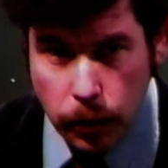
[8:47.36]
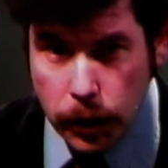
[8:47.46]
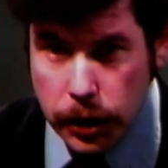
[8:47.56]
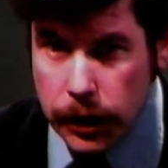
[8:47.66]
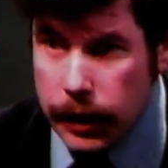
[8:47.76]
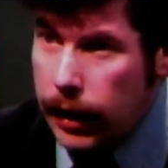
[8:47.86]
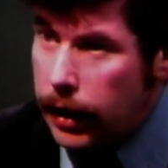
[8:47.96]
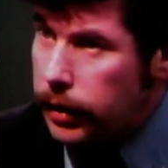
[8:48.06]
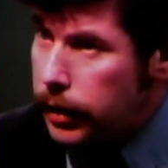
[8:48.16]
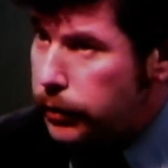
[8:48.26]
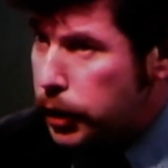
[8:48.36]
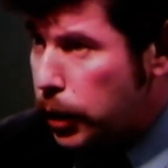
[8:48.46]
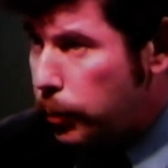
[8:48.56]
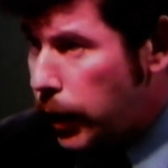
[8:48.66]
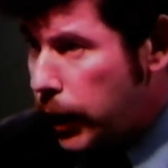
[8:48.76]
But you can't give
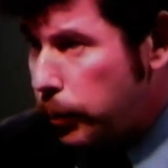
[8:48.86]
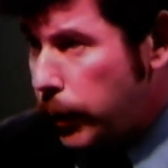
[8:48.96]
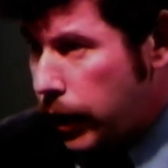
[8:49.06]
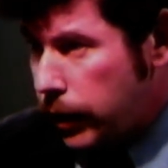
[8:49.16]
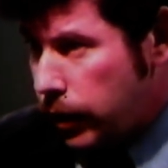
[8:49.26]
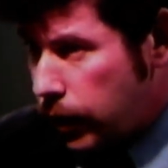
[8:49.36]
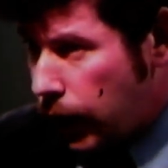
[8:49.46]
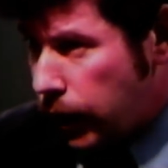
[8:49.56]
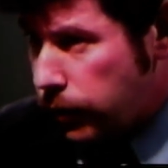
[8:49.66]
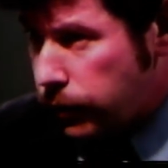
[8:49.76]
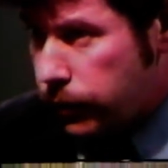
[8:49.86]
somebody back their life.